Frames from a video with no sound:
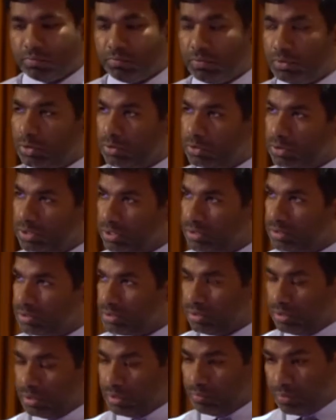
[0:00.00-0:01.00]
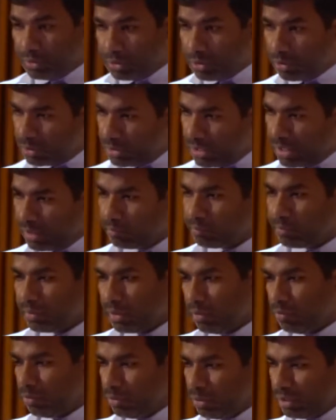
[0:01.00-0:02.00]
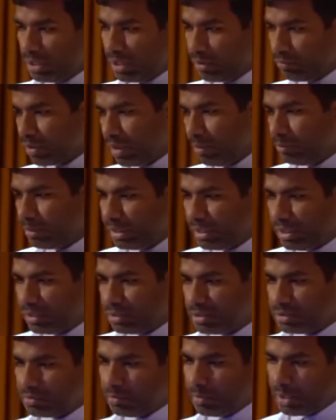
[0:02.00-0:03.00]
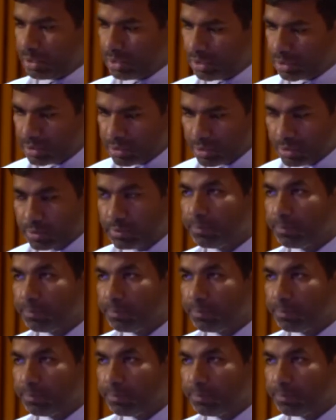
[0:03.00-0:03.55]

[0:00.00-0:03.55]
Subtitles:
Without them, I wouldn't have completed this project.